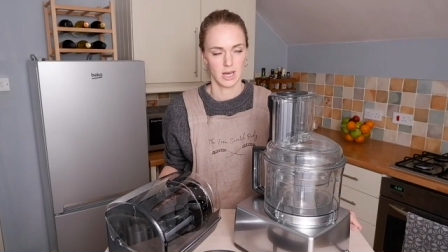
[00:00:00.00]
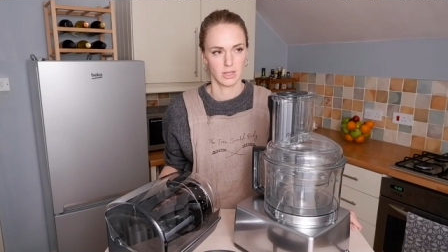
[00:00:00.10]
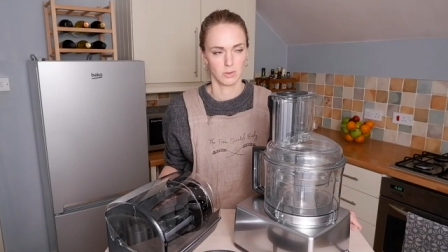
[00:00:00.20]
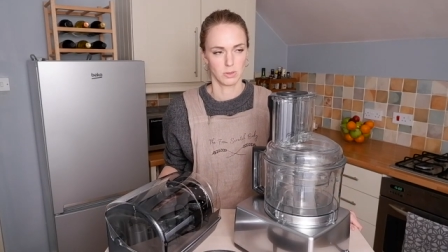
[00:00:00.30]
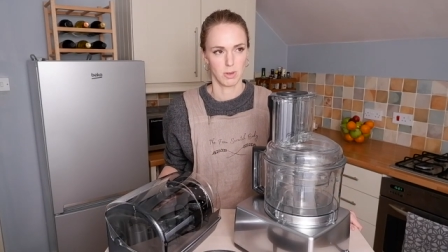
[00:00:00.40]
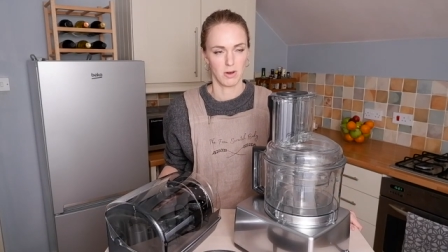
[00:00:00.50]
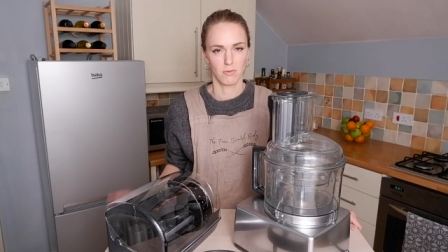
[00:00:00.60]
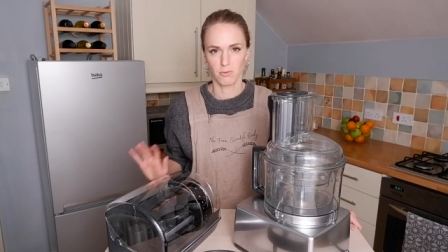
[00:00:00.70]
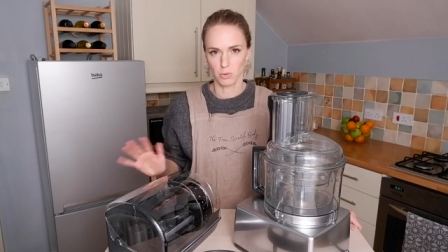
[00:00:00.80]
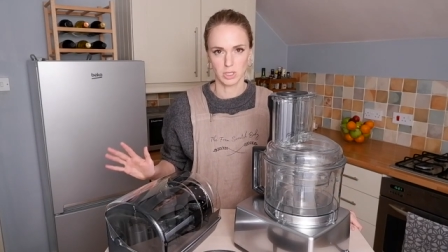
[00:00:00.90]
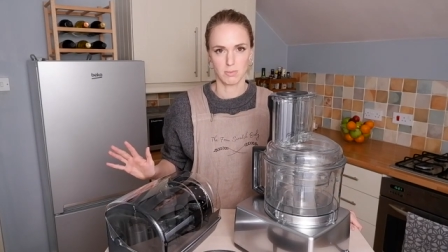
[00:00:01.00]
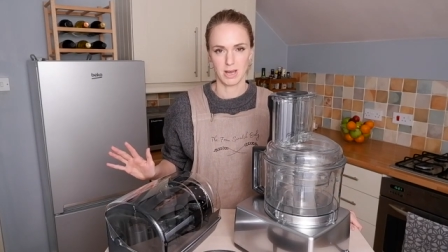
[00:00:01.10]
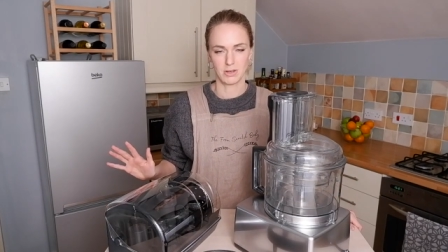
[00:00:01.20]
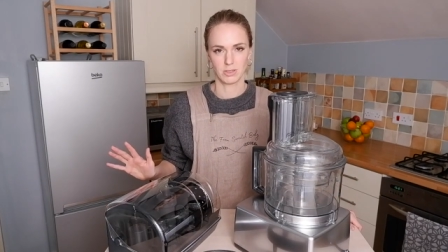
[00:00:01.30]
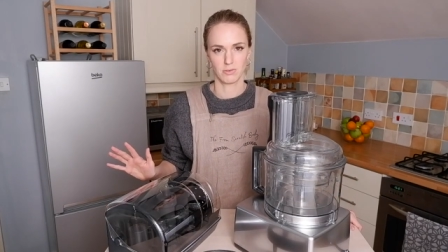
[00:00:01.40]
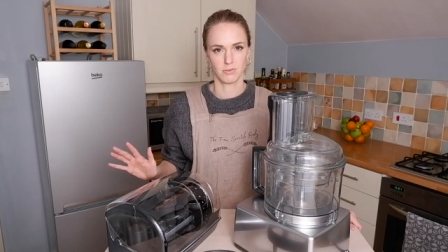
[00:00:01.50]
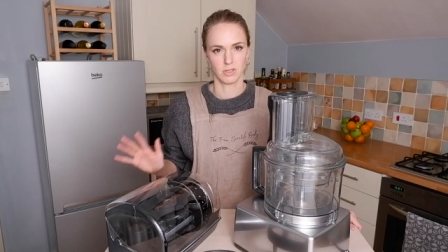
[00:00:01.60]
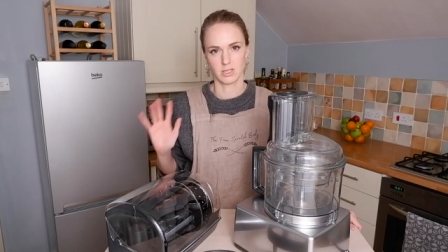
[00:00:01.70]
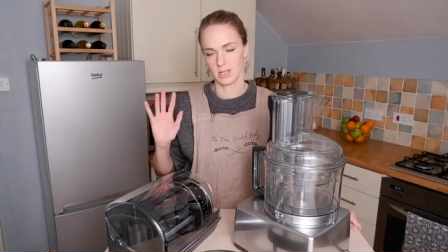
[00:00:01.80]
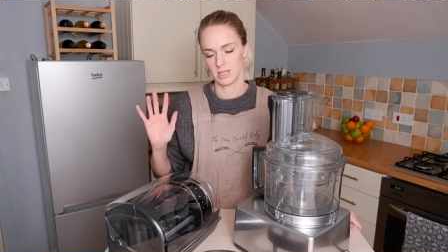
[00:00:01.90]
There was about a 40 pound
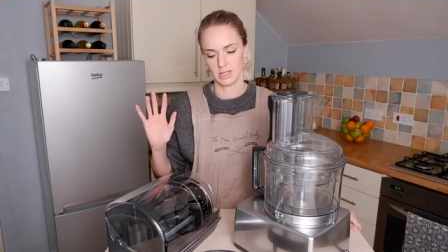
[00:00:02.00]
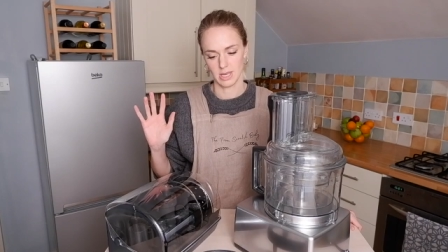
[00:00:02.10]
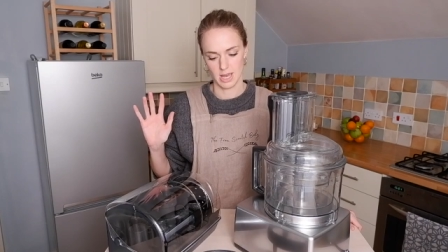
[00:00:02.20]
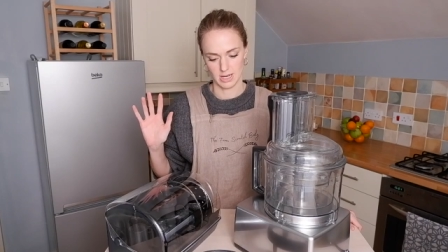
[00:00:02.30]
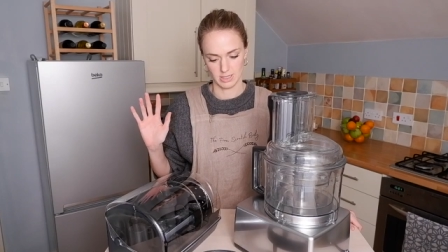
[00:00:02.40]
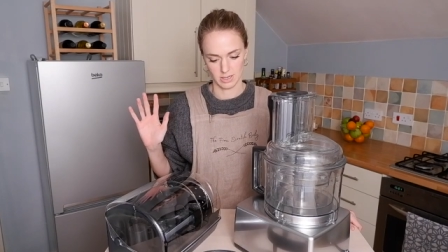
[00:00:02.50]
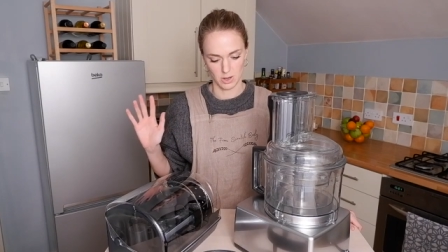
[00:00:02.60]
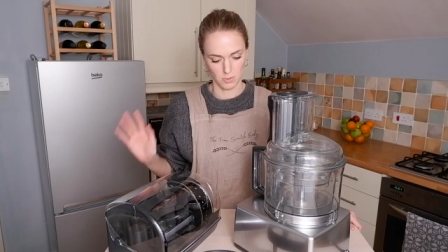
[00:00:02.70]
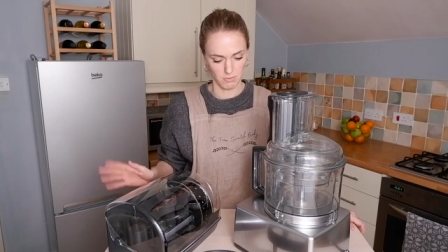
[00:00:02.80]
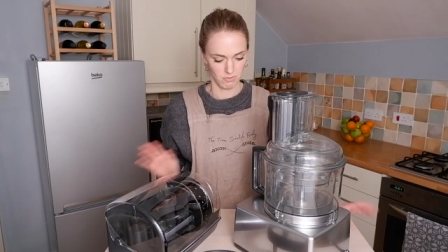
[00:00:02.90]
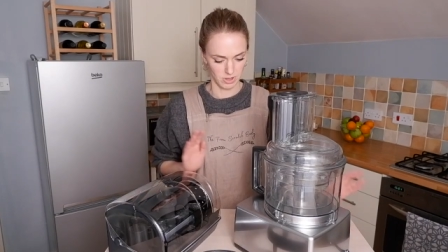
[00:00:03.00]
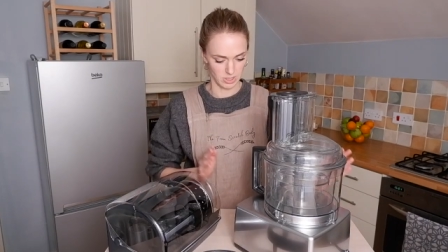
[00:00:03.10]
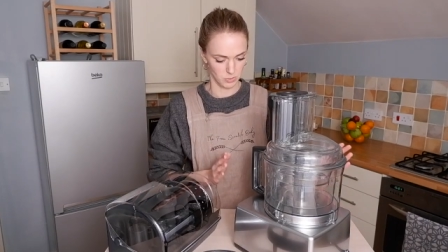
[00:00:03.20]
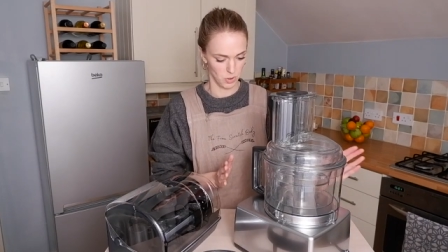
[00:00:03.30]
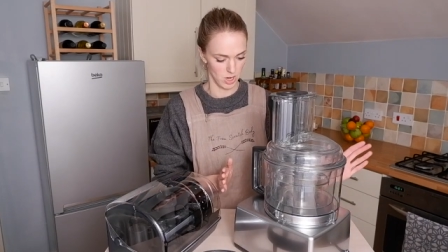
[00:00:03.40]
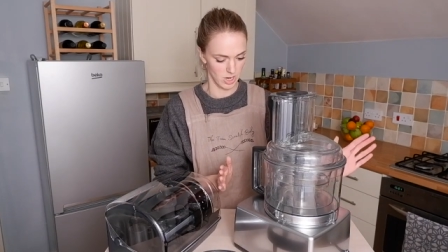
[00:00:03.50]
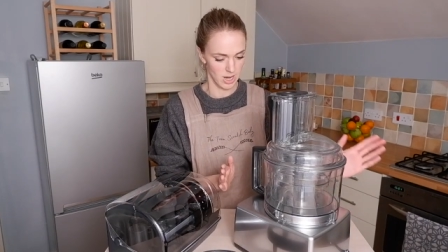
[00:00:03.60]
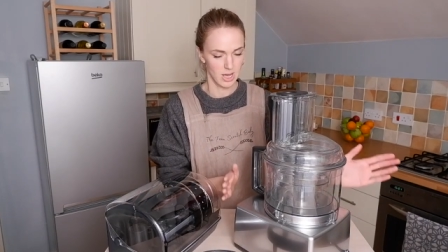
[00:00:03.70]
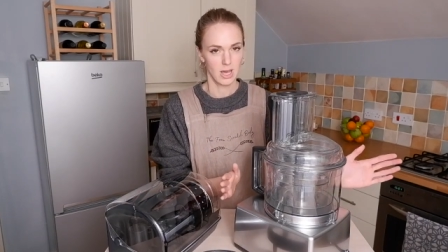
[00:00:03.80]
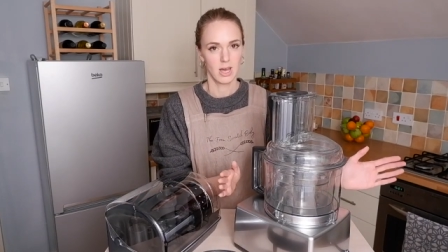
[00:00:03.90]
difference and in the end I went for this one.
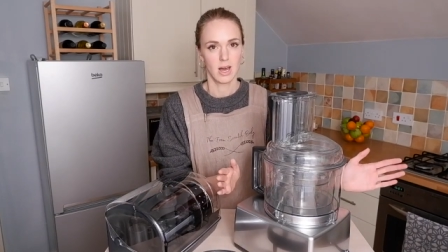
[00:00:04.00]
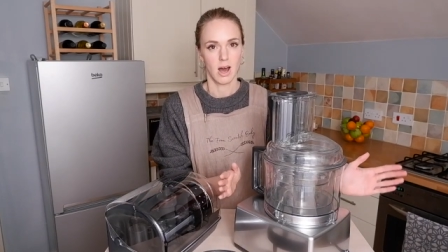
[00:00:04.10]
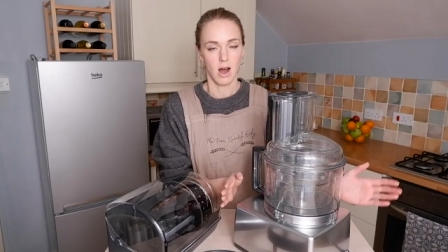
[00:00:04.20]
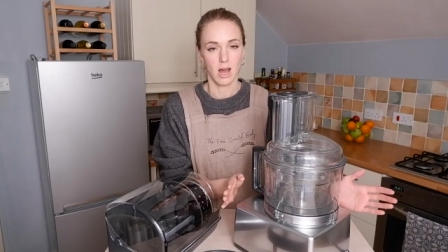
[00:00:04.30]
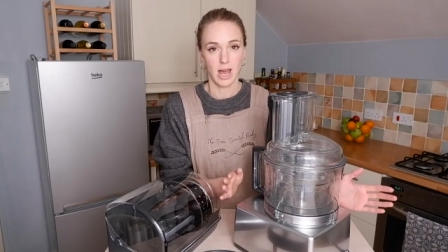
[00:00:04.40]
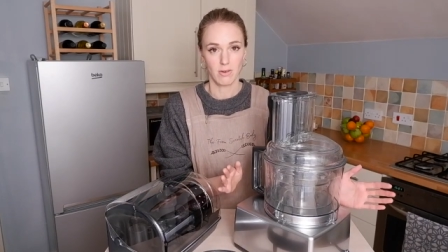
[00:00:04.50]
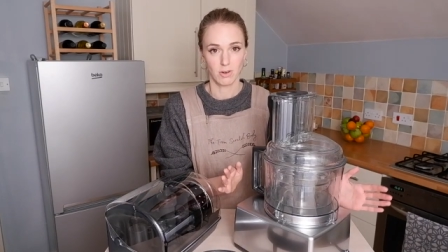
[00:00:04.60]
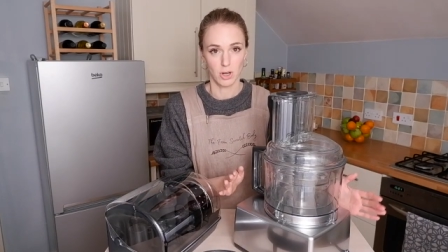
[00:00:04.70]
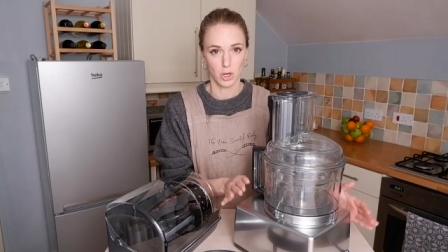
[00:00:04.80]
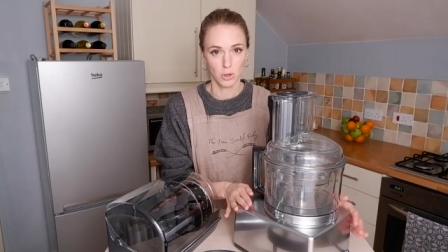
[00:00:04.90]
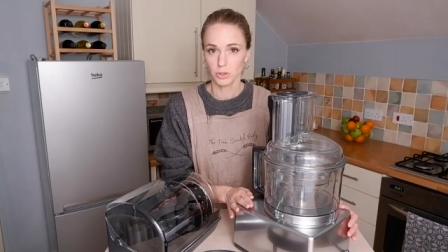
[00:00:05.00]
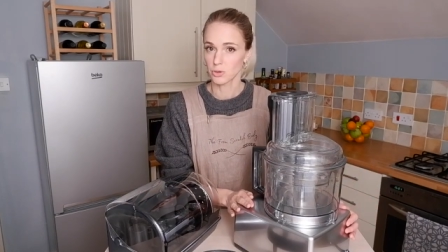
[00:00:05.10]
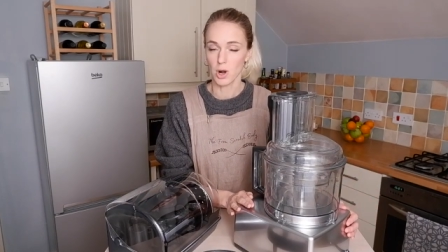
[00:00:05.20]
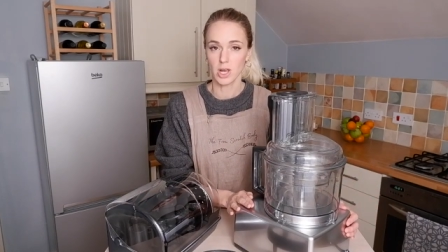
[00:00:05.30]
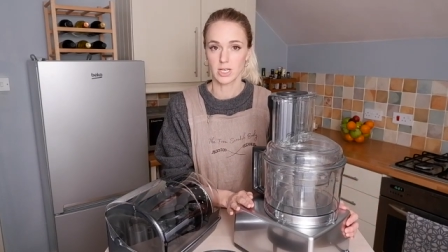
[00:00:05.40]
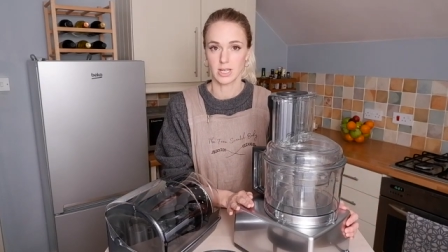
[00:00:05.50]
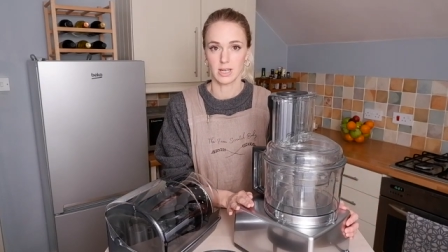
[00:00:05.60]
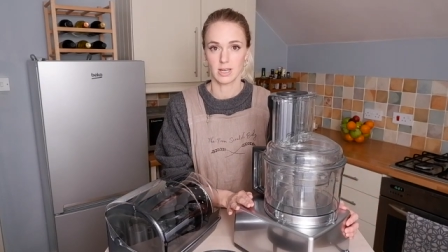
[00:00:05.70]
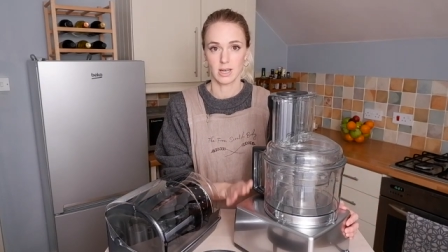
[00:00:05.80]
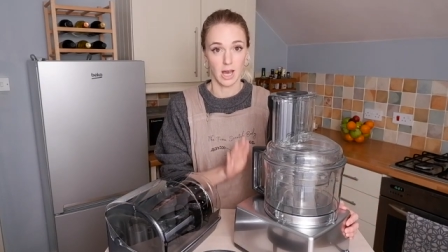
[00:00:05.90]
I have not tried
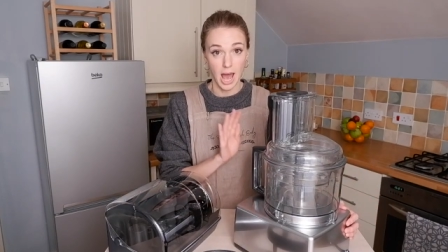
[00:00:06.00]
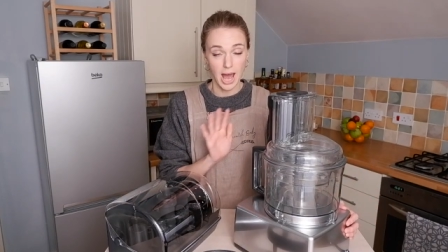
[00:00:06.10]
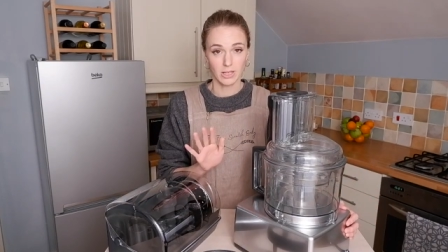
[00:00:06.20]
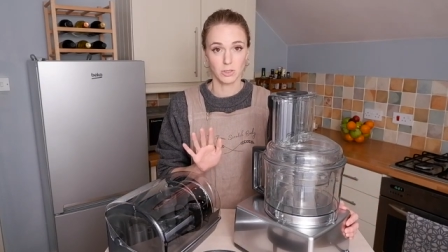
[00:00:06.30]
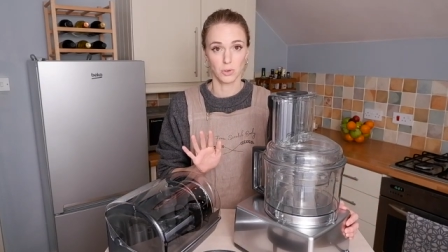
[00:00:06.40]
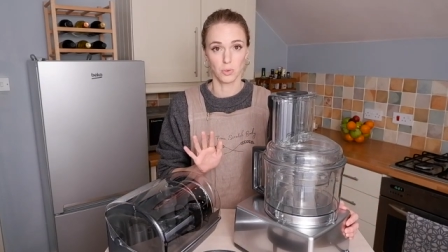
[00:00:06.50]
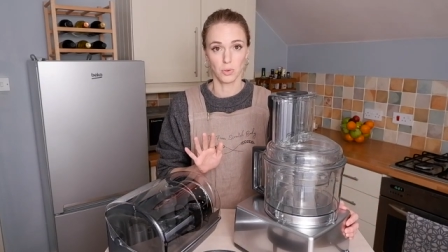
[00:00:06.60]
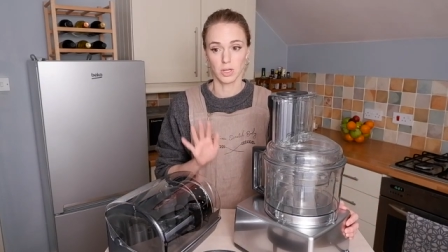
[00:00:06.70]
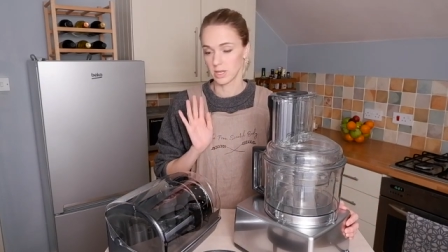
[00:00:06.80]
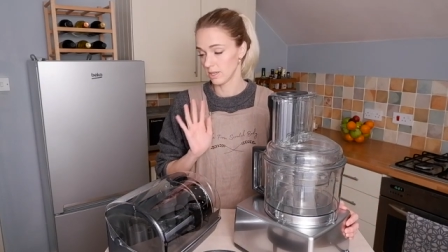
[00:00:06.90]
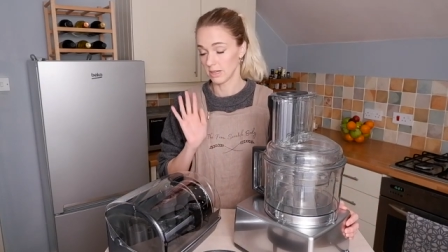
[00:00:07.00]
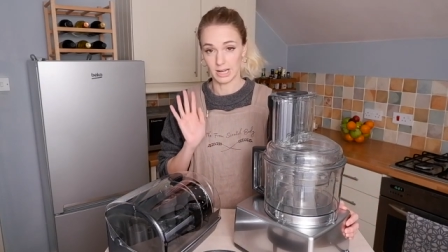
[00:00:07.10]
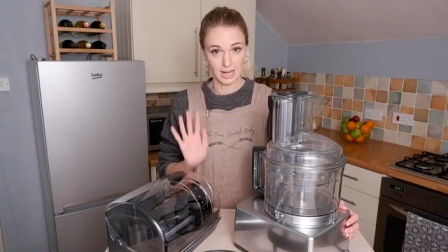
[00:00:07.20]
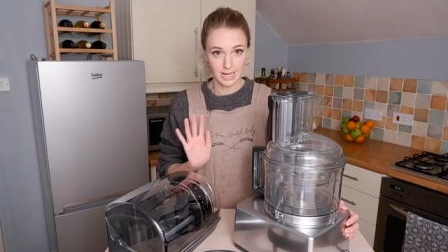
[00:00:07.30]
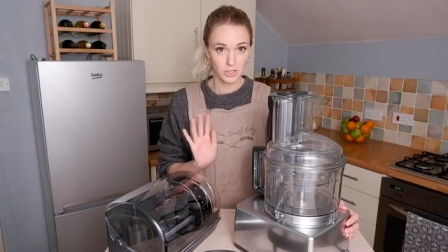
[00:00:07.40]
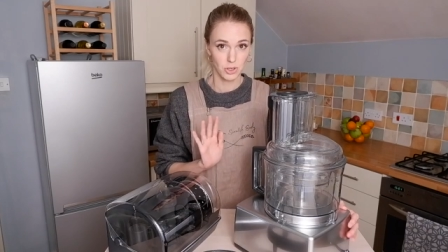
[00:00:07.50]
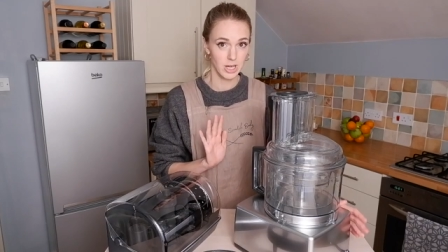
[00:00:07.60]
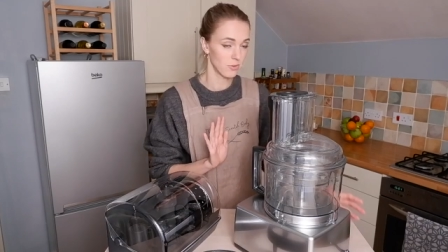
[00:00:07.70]
it at all. It literally